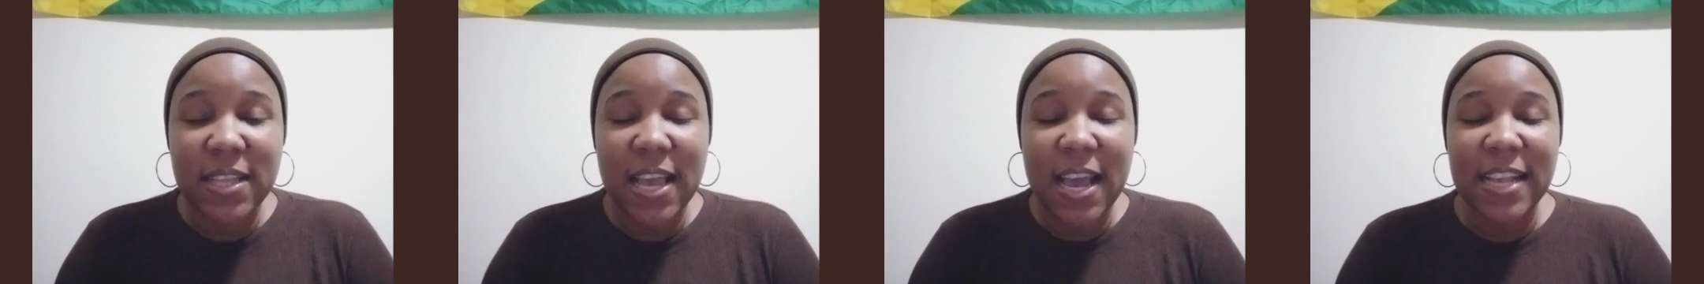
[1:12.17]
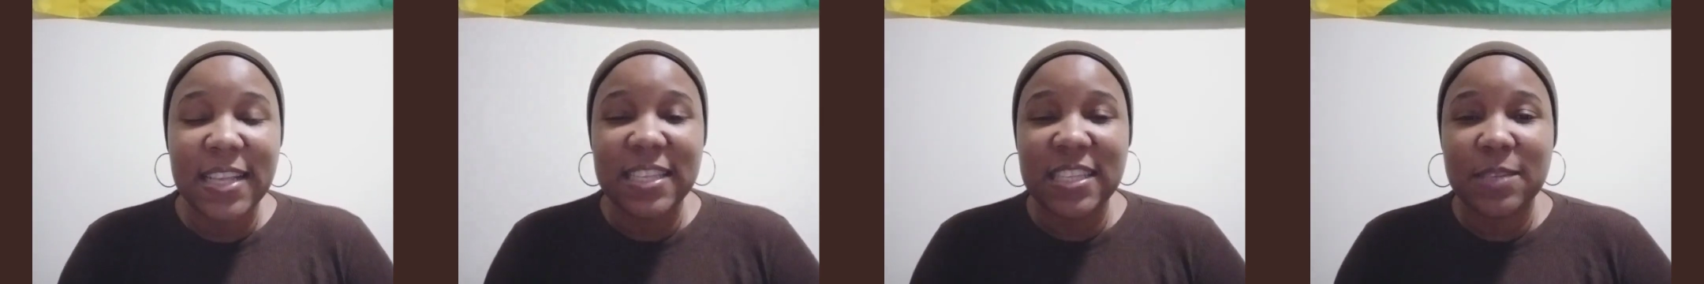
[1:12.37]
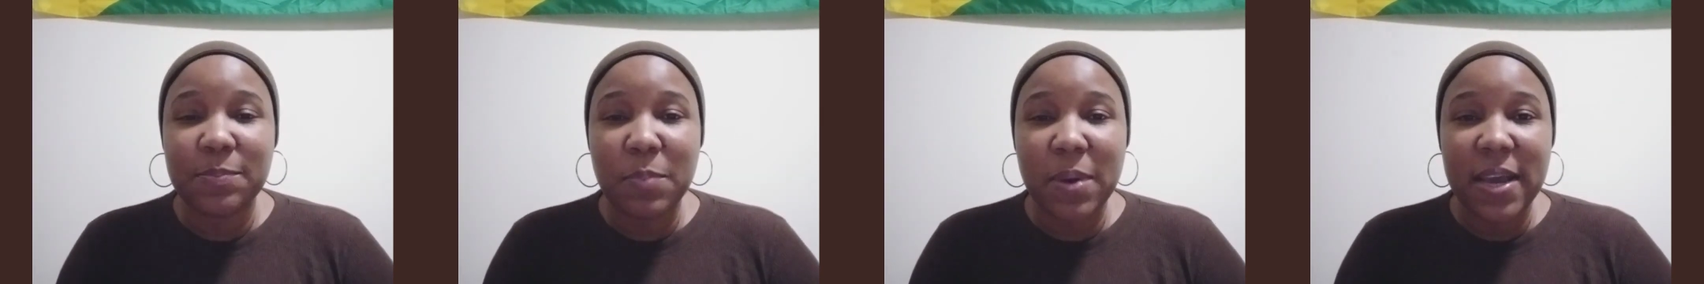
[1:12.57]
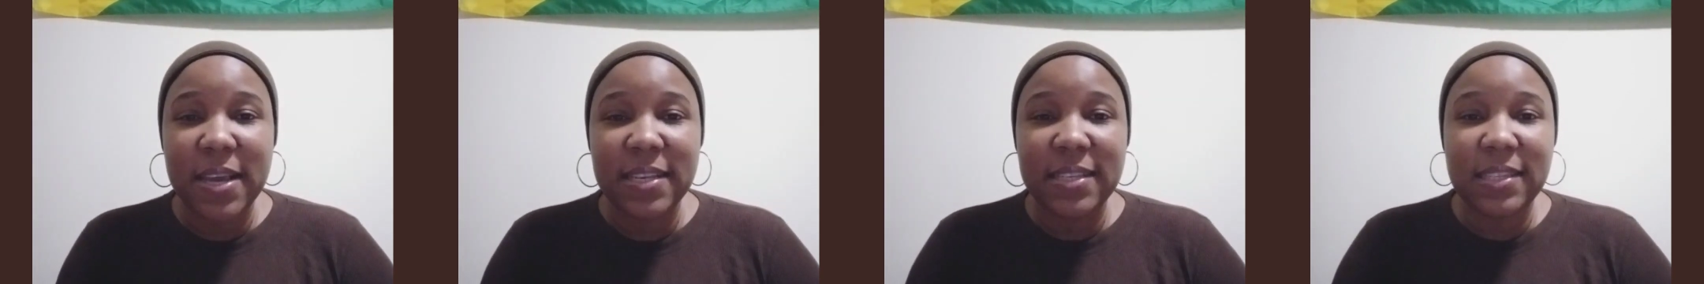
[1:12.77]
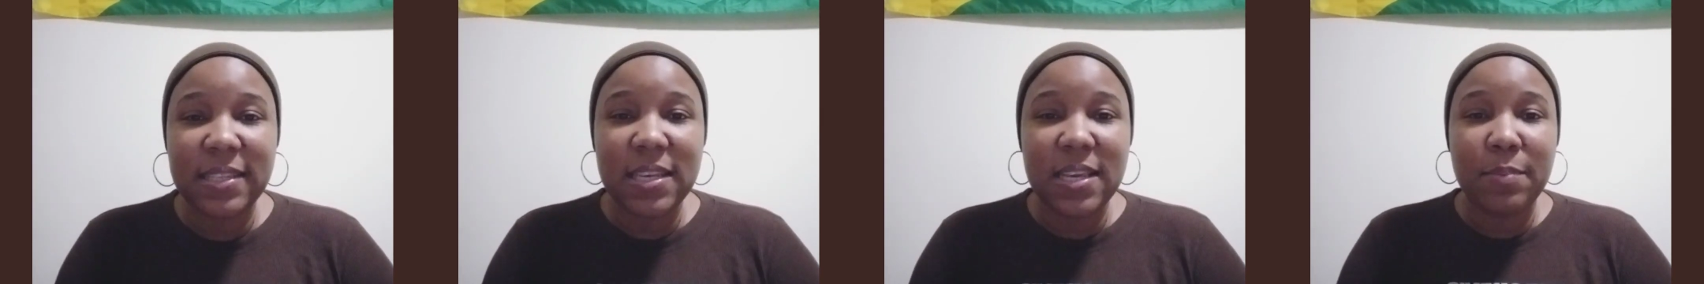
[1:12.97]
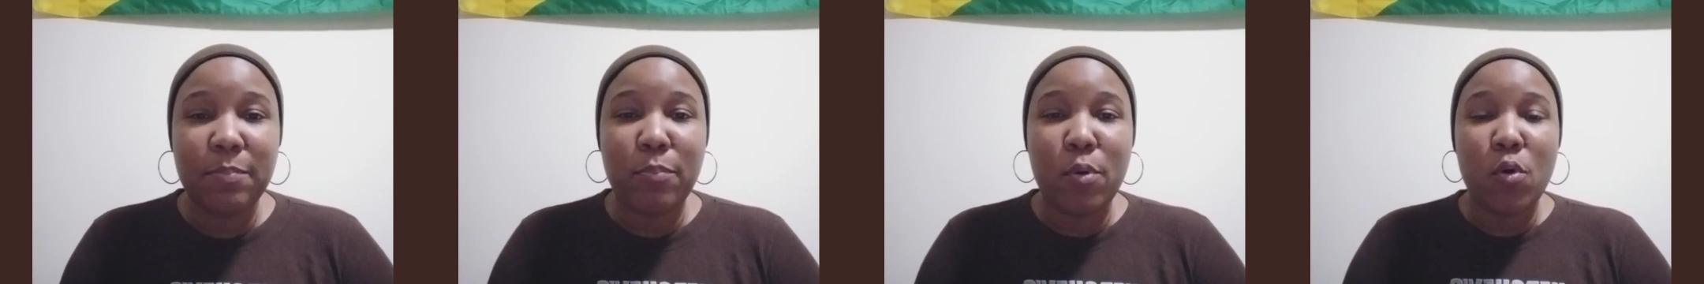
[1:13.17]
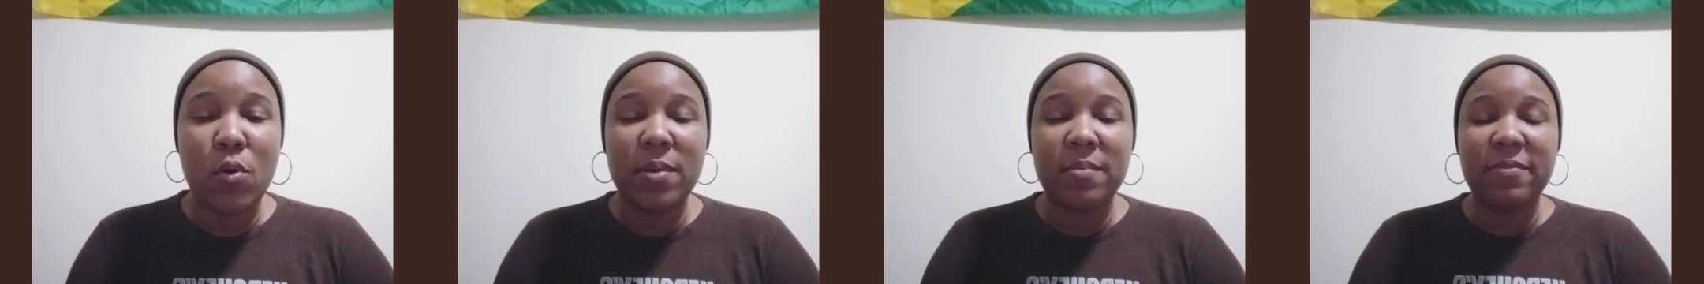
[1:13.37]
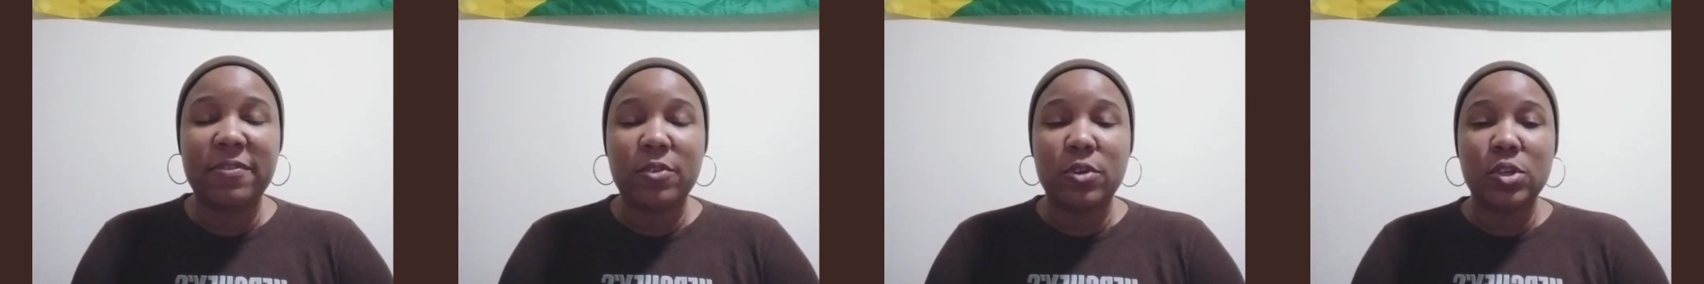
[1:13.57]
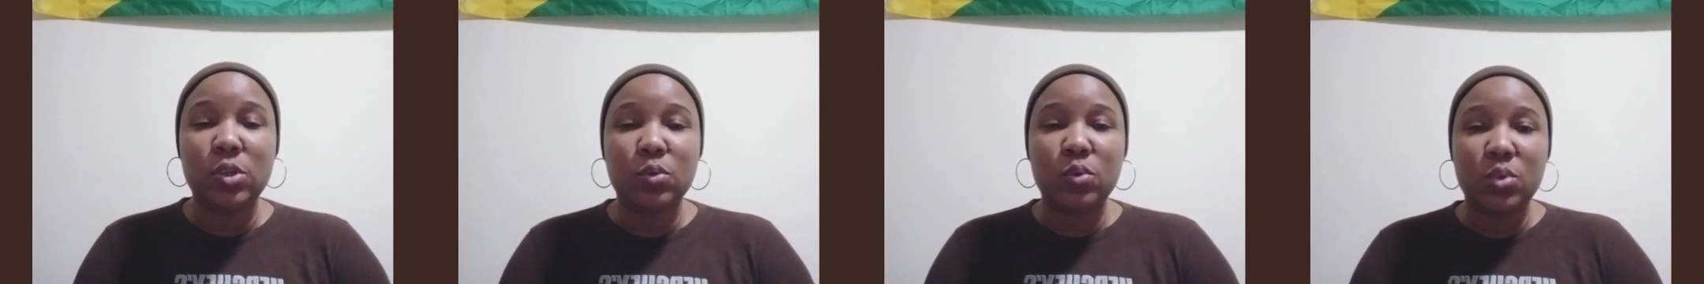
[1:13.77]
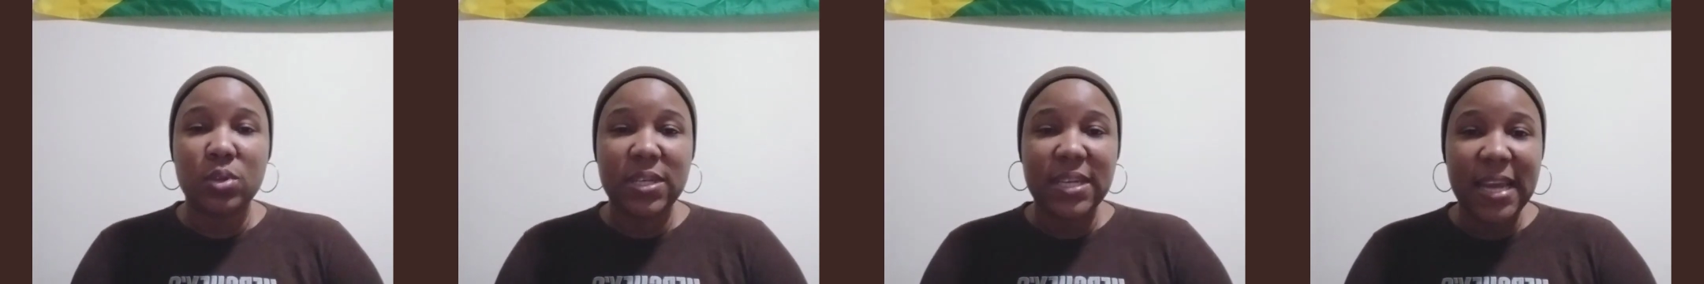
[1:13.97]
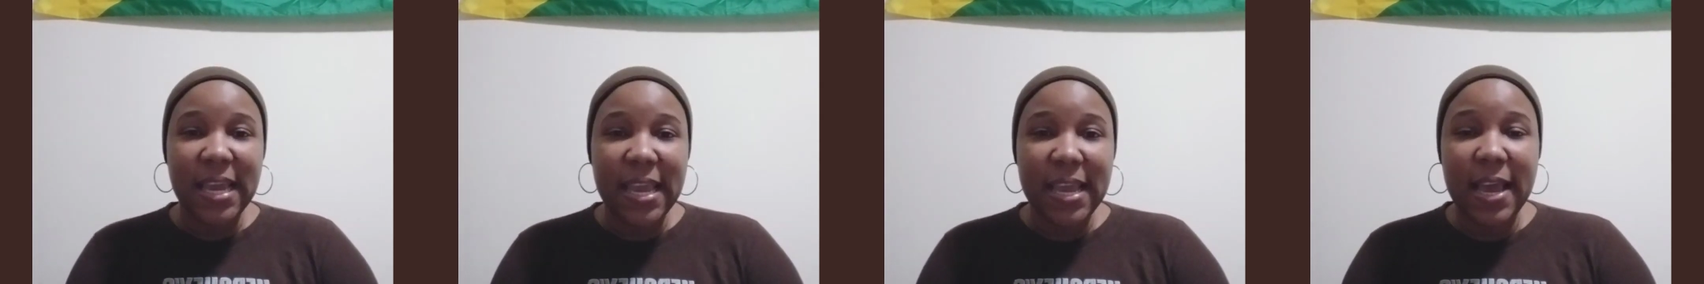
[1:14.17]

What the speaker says: and spicy poem for you today,